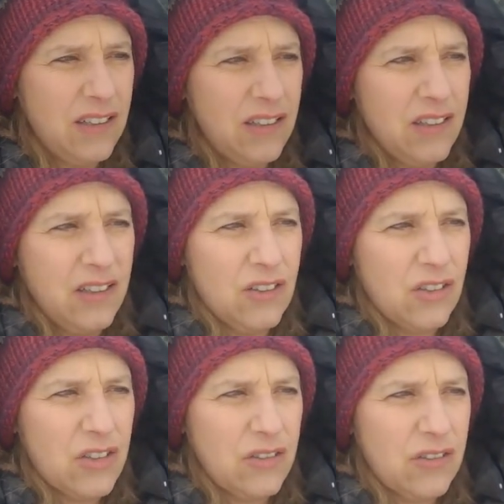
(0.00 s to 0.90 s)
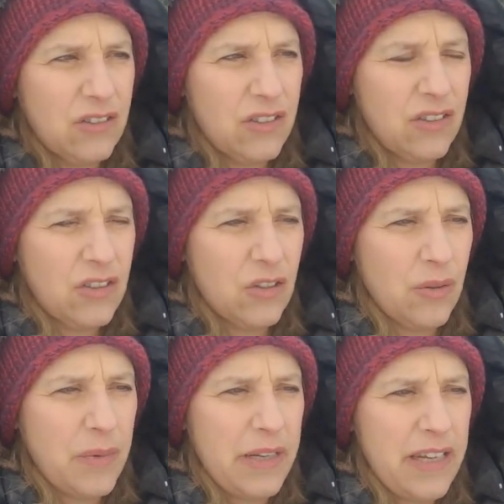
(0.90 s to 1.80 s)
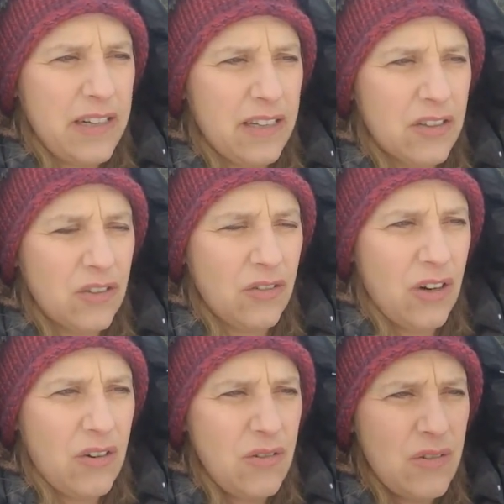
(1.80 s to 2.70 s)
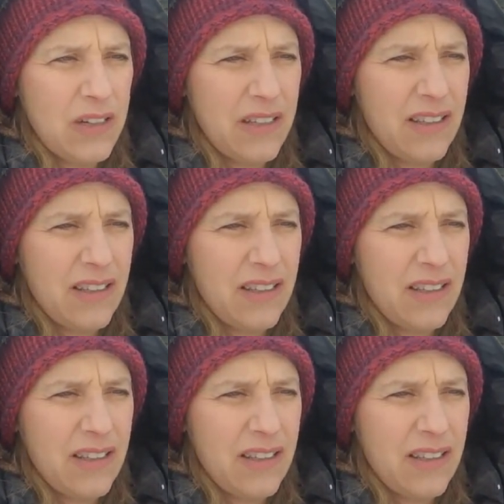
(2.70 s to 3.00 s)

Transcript: you know, to, to germinate and to grow.